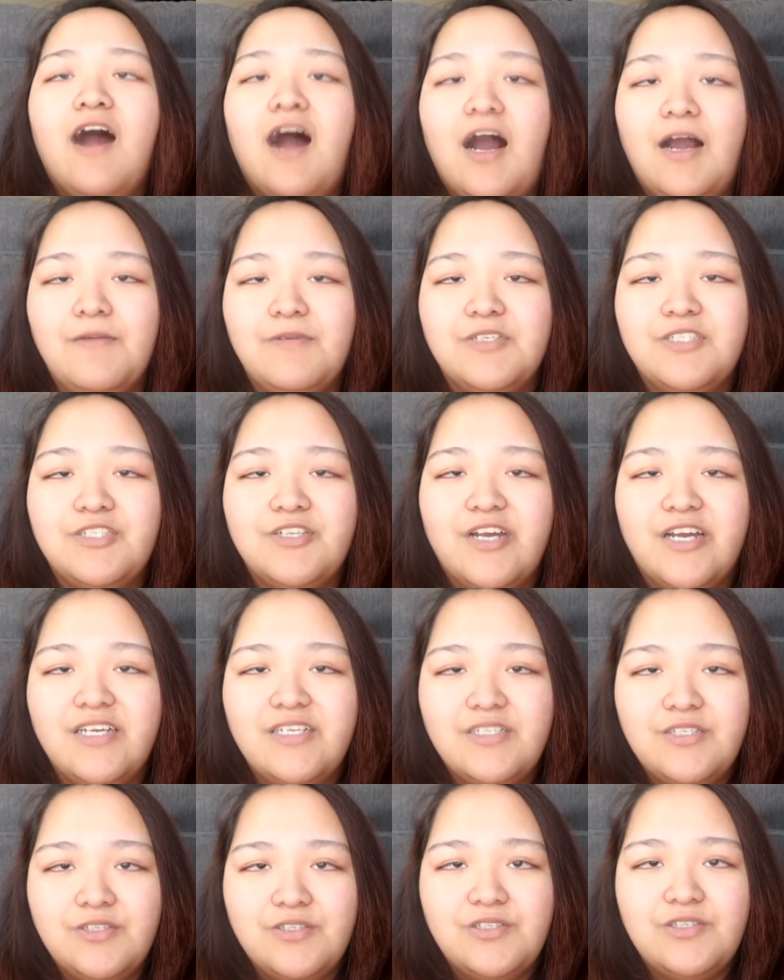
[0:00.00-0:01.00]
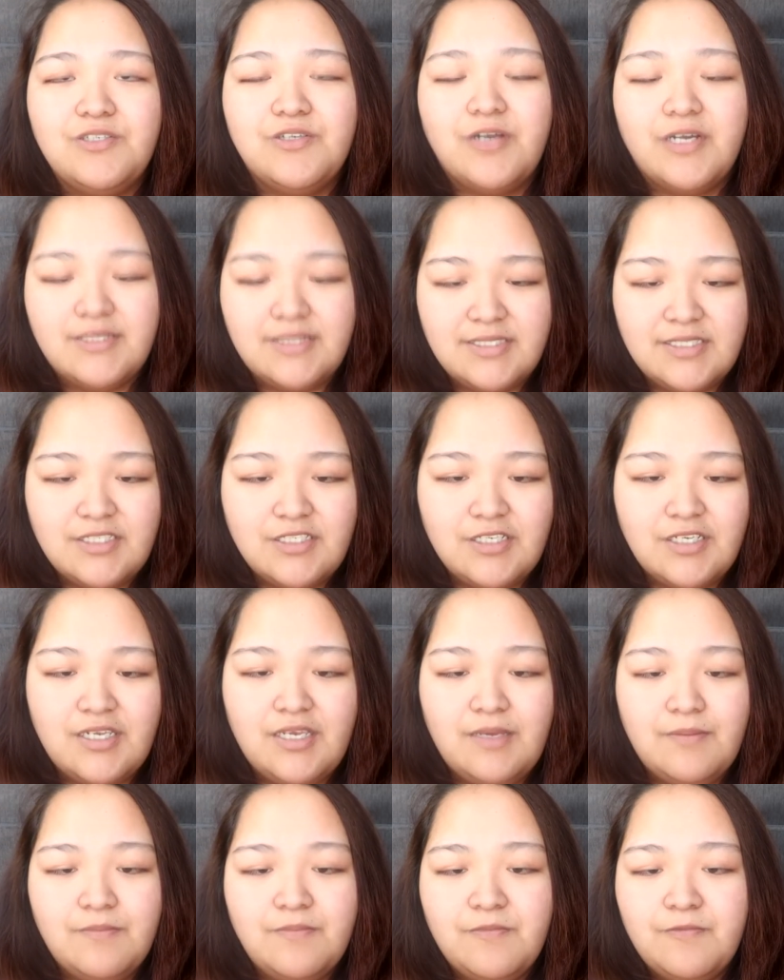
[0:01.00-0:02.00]
I was trying to transition
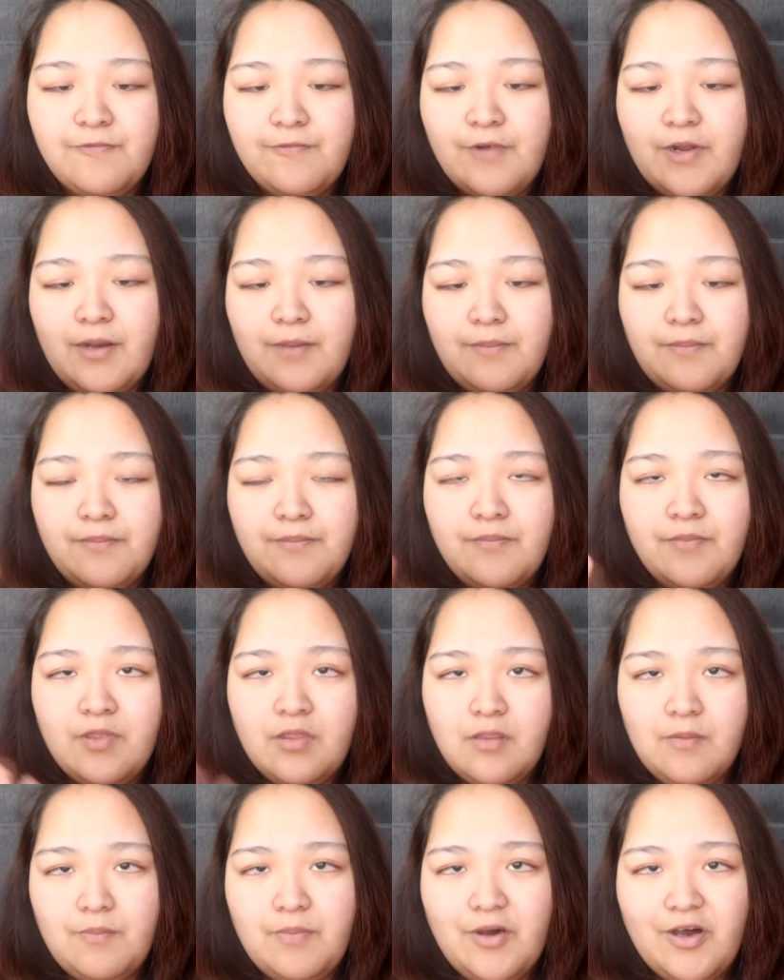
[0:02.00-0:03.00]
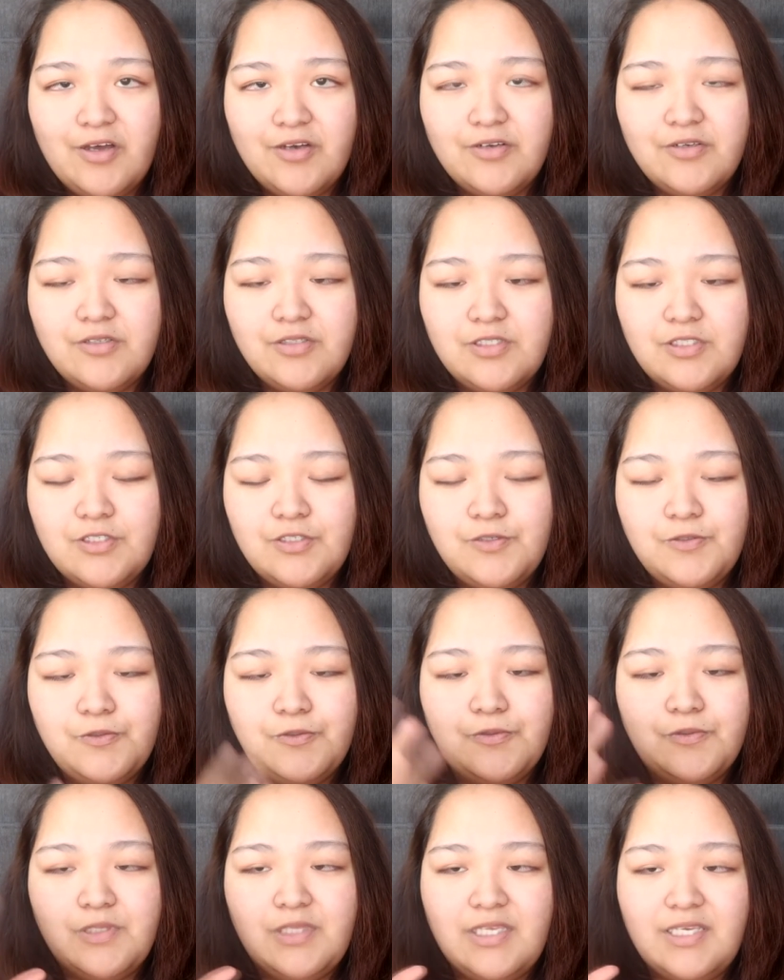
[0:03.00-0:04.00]
him from the bottle
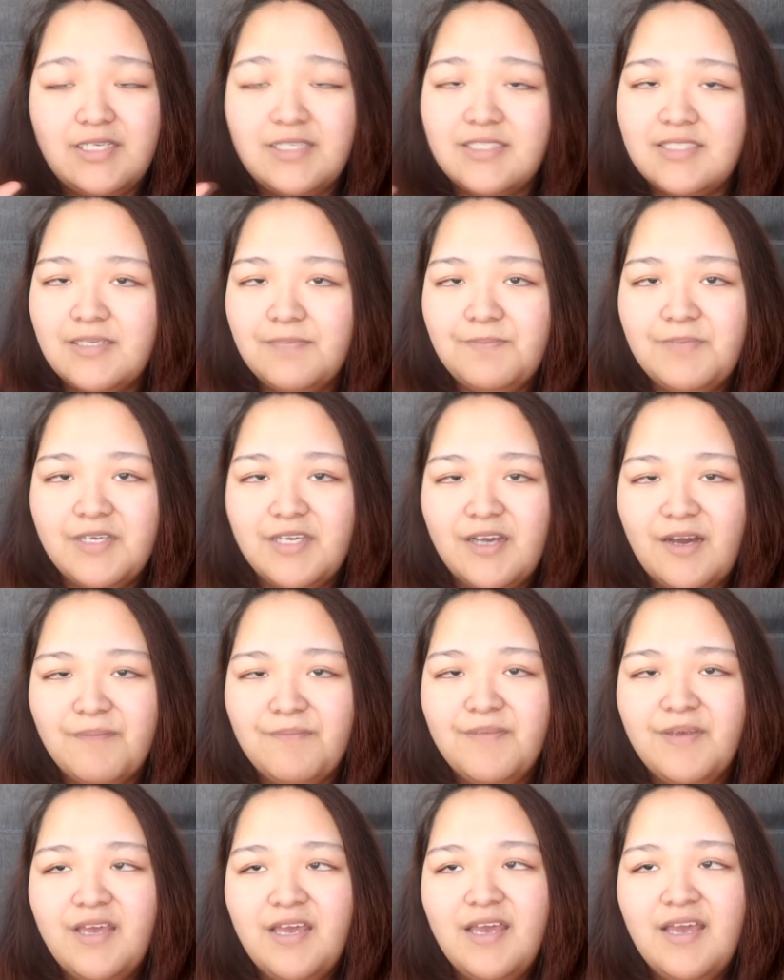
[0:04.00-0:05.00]
to the sippy cup,